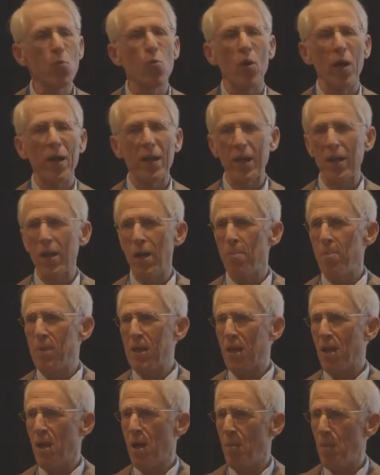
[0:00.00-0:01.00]
working on
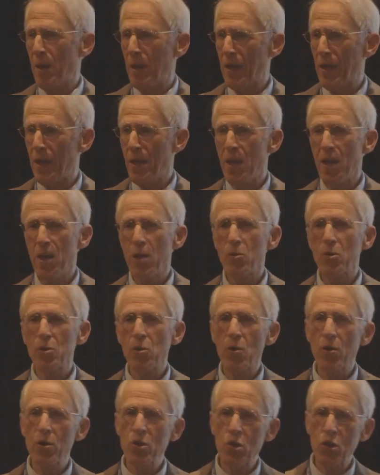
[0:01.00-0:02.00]
becoming. He was
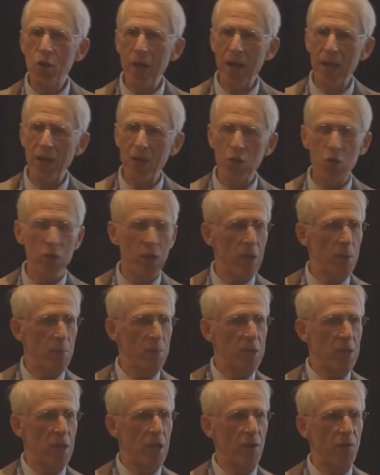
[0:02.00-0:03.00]
always challenging
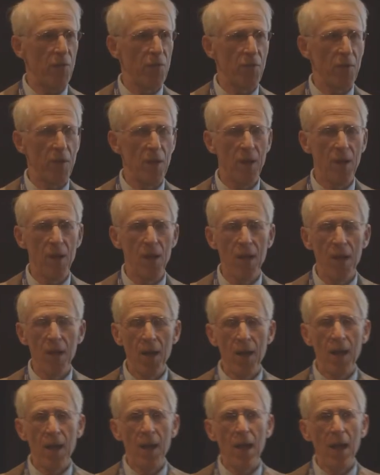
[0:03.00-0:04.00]
himself.
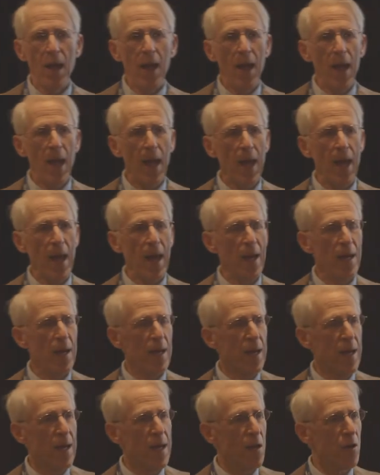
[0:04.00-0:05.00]
And
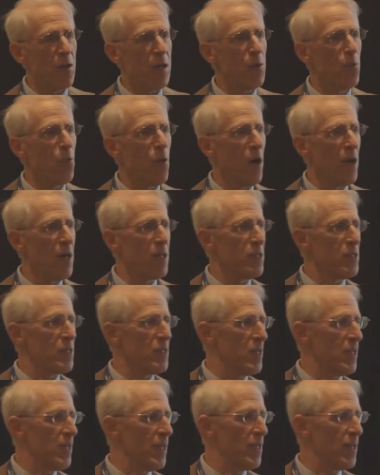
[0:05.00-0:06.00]
here he
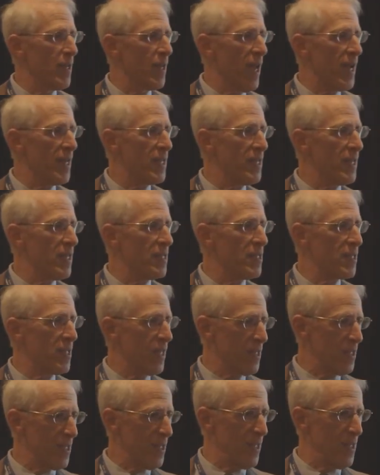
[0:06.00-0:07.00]
was in the
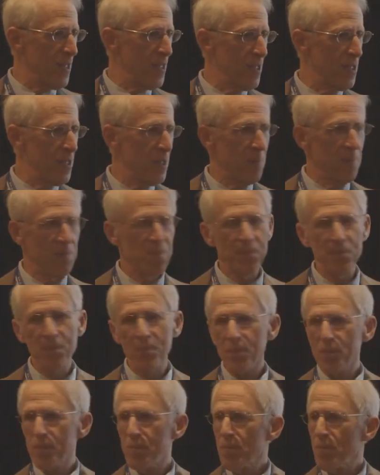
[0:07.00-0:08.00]
1960s
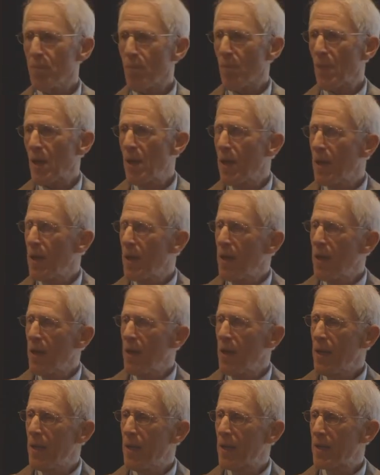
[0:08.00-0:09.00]

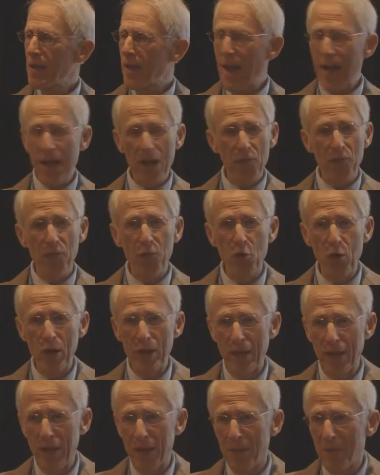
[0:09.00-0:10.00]
in
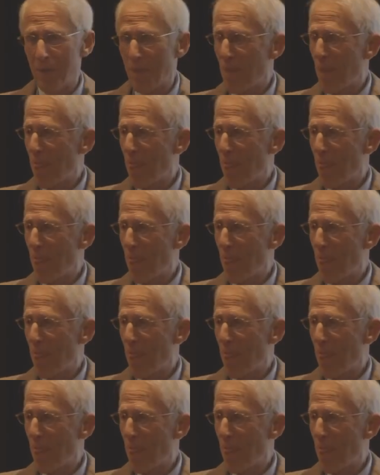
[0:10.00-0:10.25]
California,